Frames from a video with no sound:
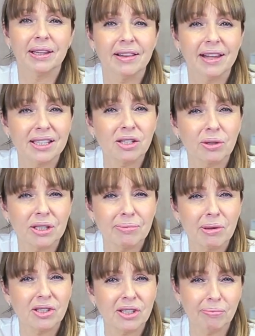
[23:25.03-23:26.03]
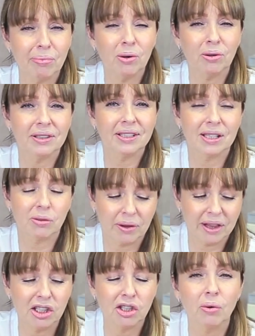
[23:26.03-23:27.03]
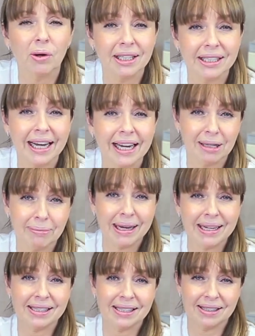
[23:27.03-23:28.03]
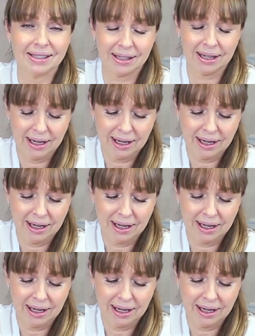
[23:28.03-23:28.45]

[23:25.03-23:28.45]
then that's what's most important, is what they do on a daily basis.